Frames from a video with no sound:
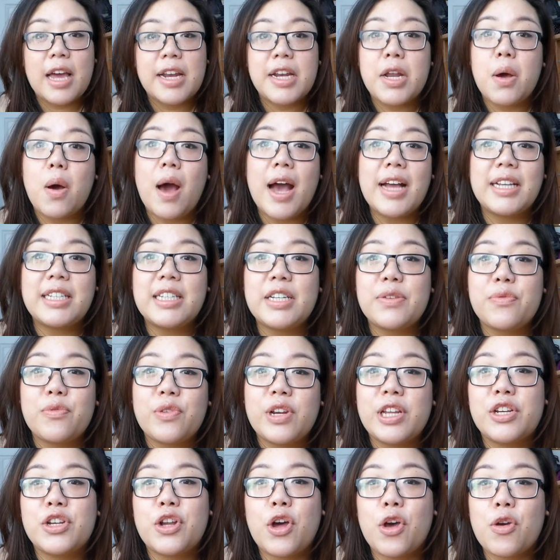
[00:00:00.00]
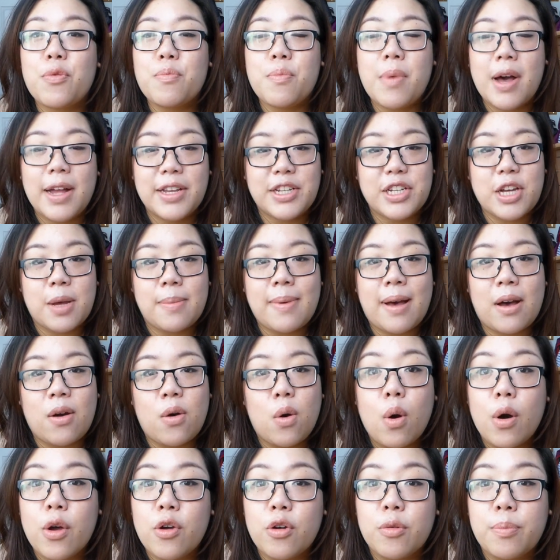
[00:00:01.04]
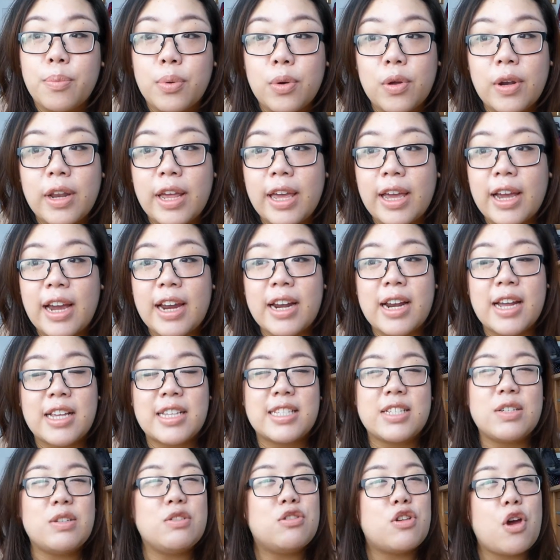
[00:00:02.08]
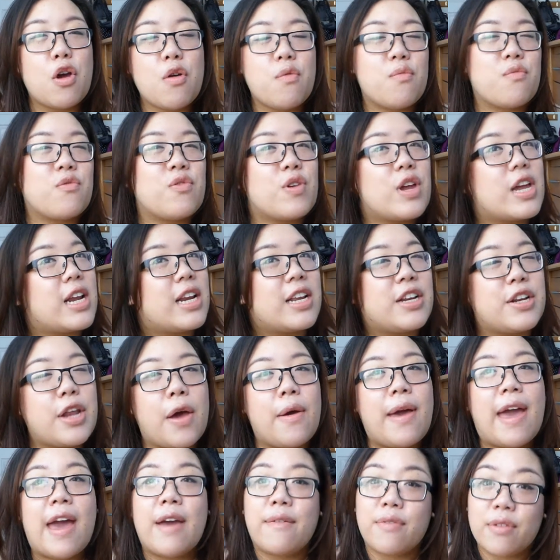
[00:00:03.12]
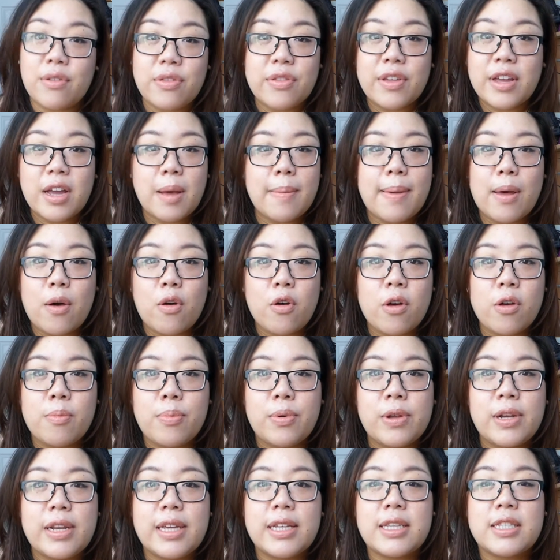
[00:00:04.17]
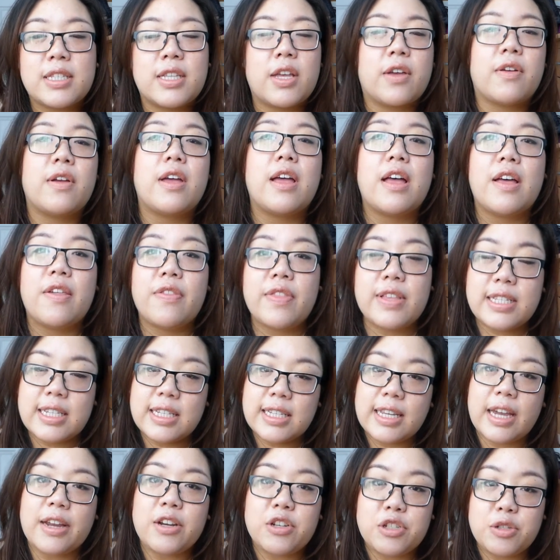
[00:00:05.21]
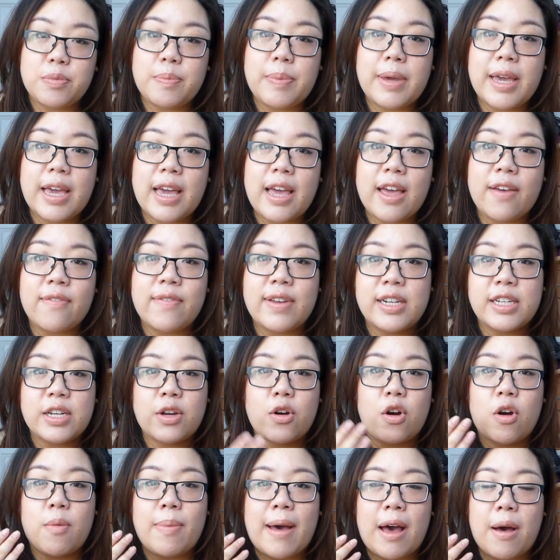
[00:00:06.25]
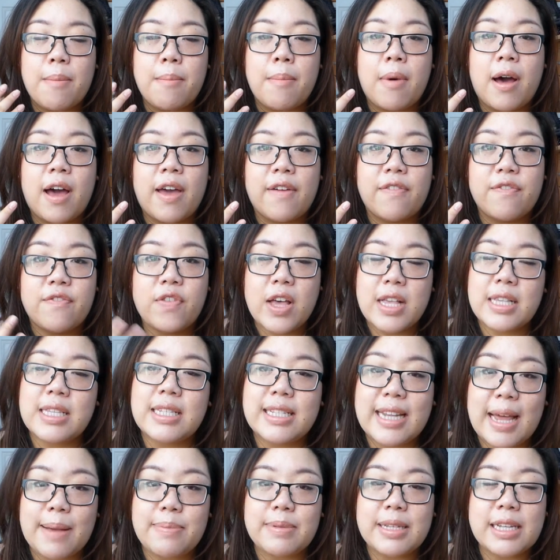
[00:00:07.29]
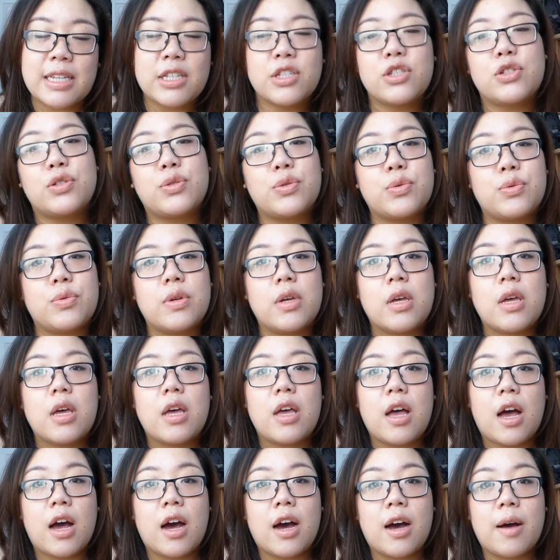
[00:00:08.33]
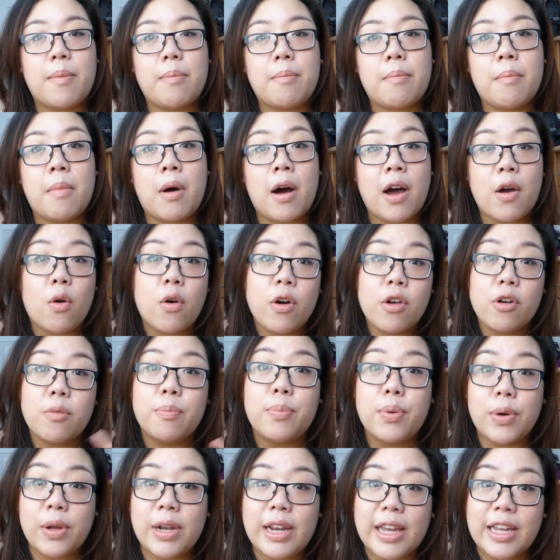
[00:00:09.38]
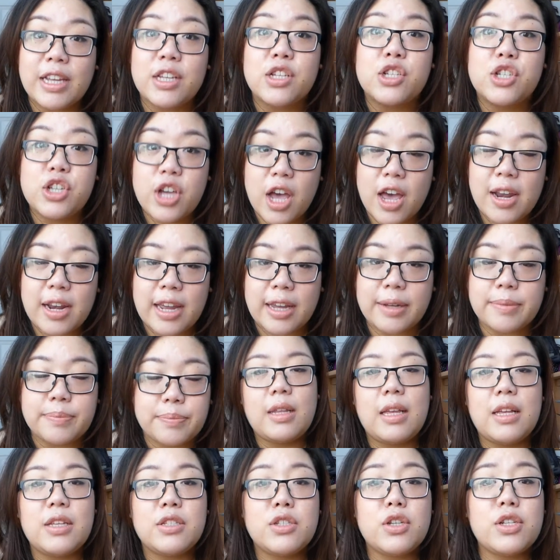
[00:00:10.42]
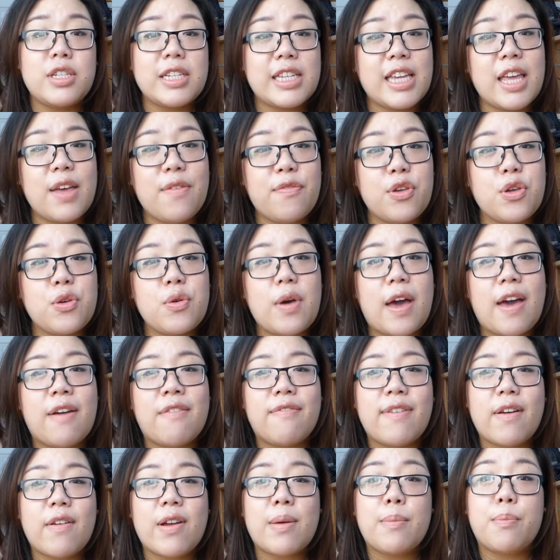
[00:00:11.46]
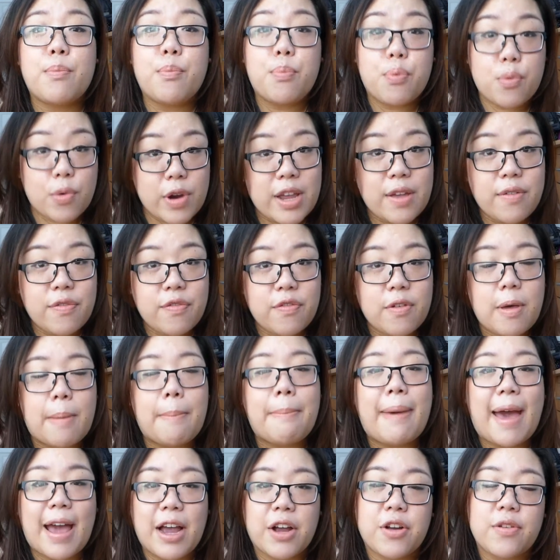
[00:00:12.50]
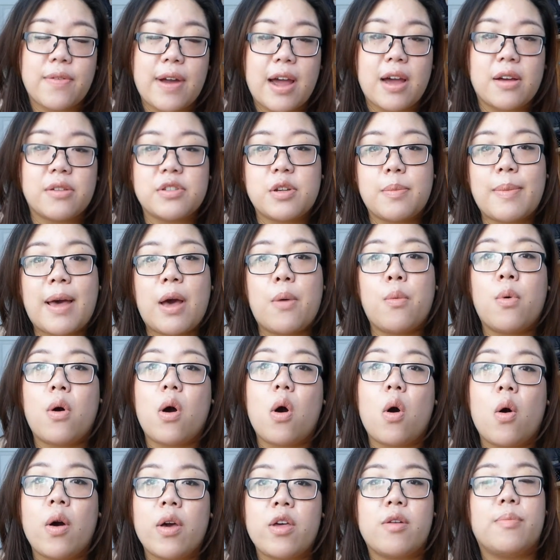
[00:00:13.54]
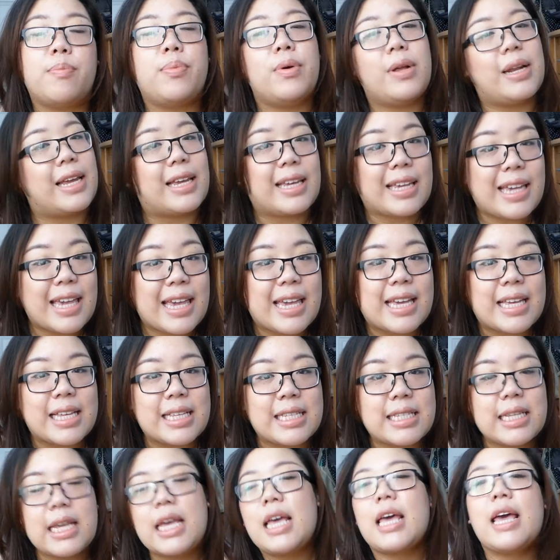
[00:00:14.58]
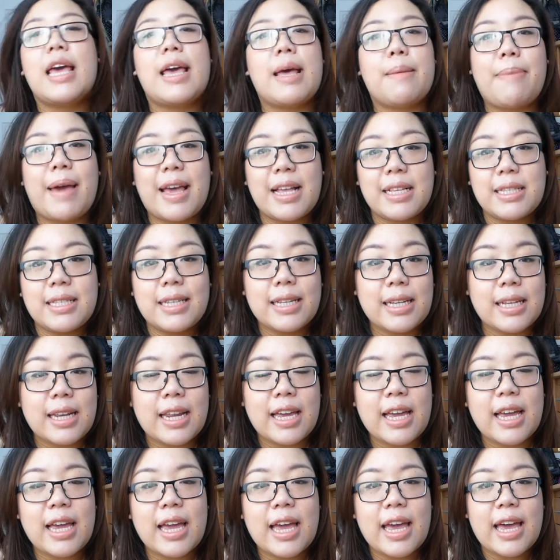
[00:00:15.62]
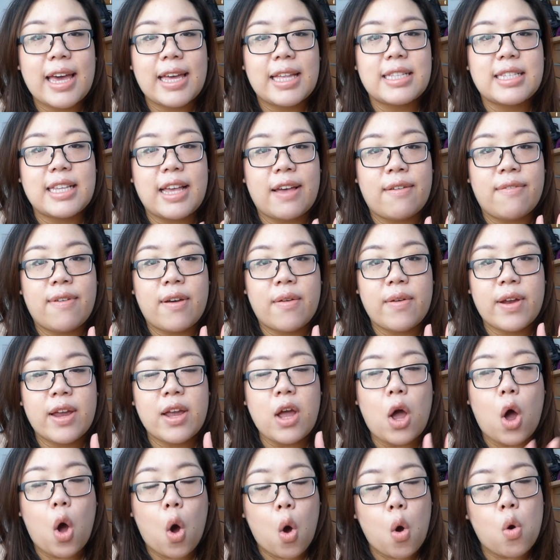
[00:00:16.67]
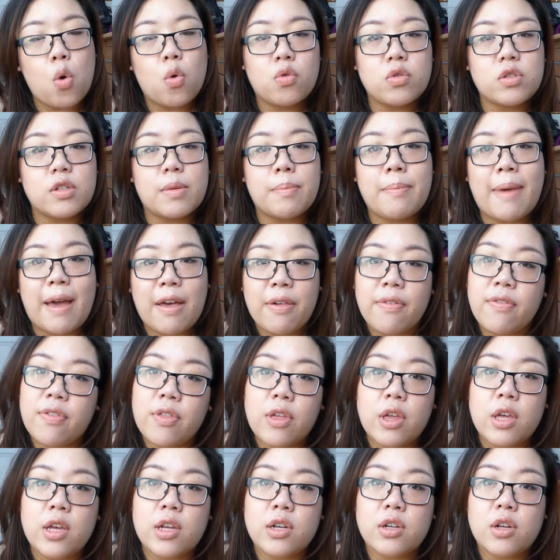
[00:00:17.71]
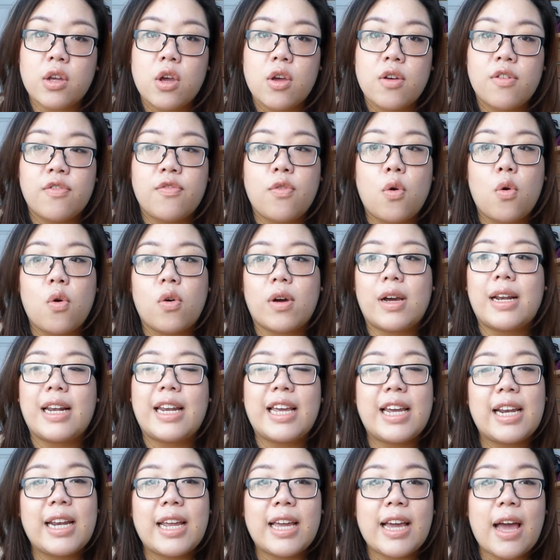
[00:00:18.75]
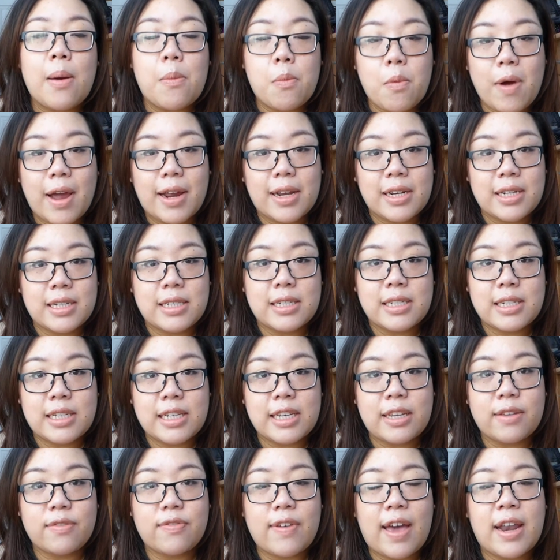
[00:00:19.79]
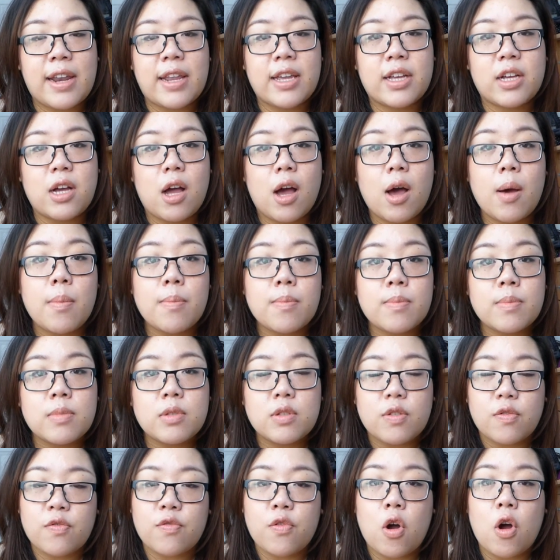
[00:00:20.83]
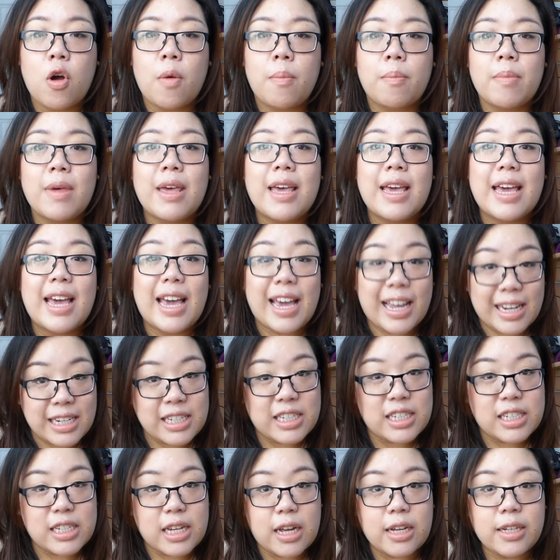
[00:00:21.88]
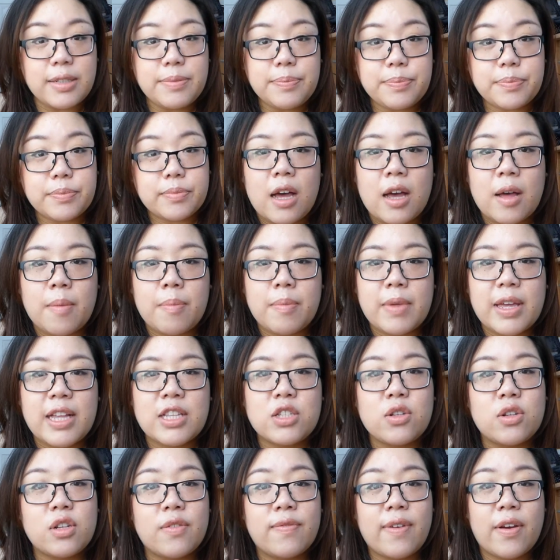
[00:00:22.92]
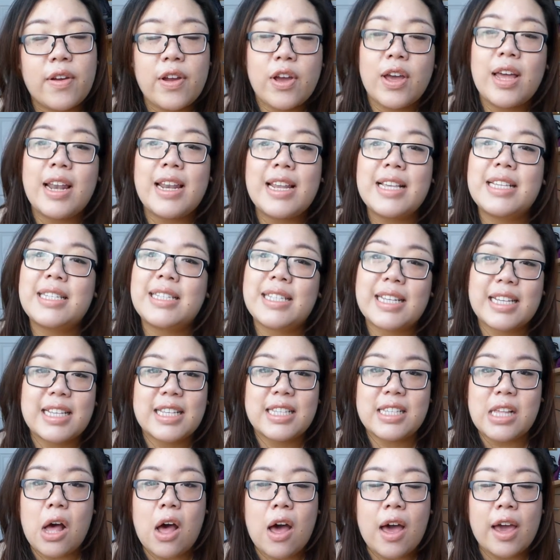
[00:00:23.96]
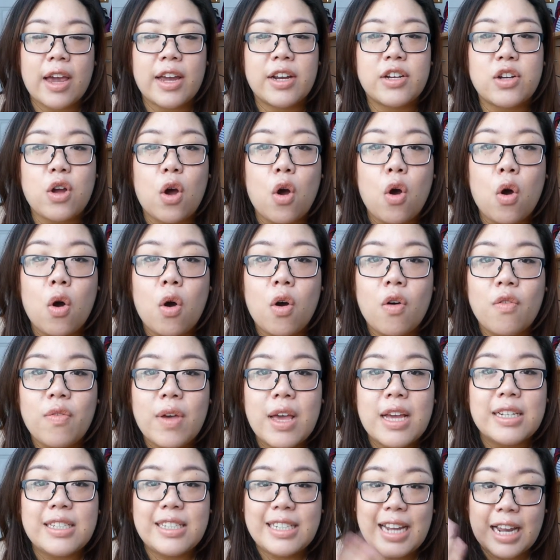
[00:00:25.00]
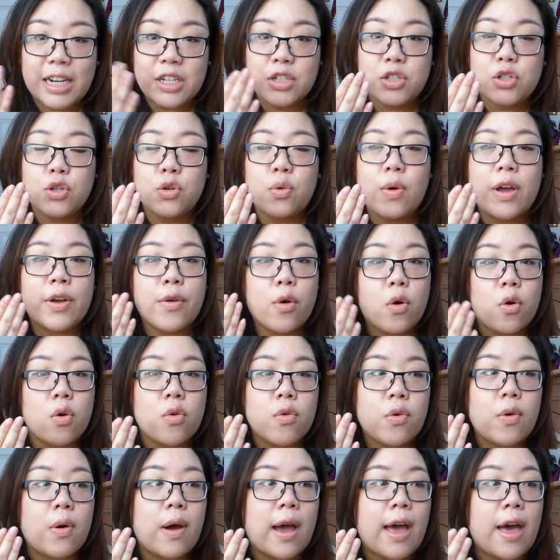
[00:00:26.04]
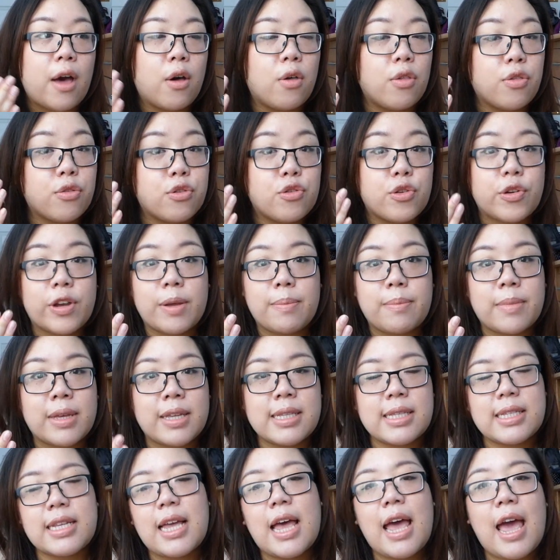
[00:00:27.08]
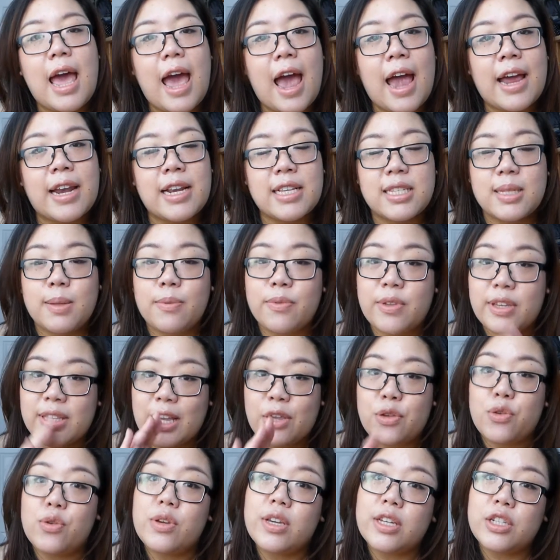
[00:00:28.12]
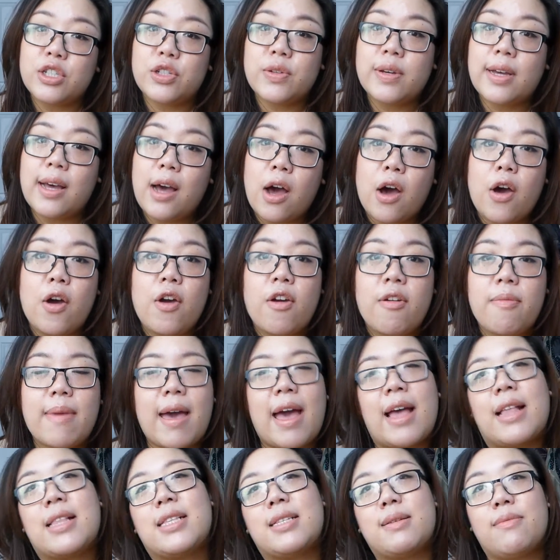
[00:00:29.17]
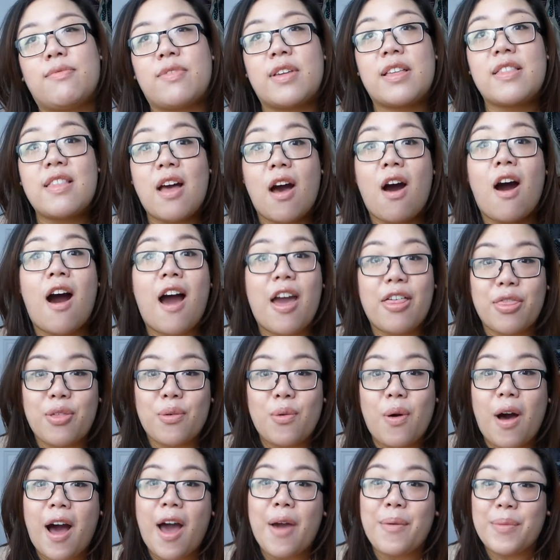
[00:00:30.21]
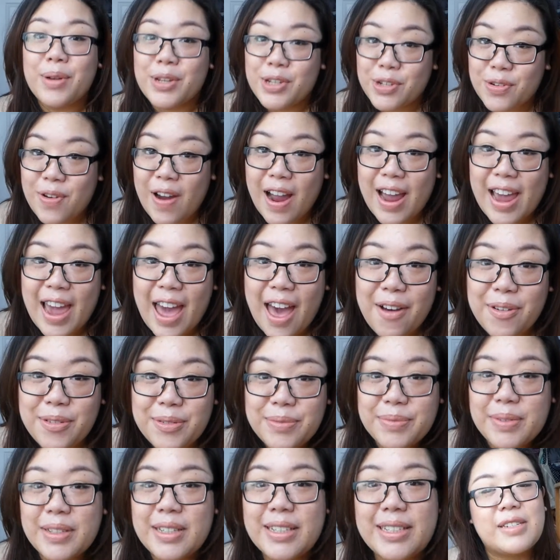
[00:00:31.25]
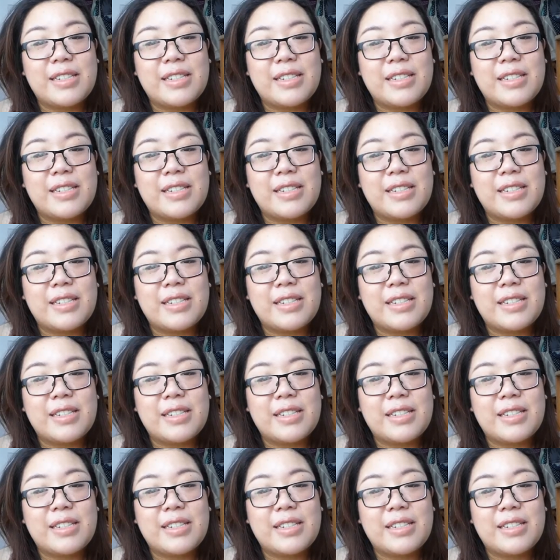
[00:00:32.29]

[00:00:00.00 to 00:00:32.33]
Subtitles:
Now, I didn't really know much about oil pulling, and I still don't really know everything about oil pulling, so this is going to be a video about my first steps into my oil pulling journey. So to give you a very brief background about what oil pulling is, basically it's a very old method for cleaning and whitening teeth, and it comes from India. It's on the very holistic side of dental and oral health treatments, and it's something that you can do at home and something that I thought I would try out.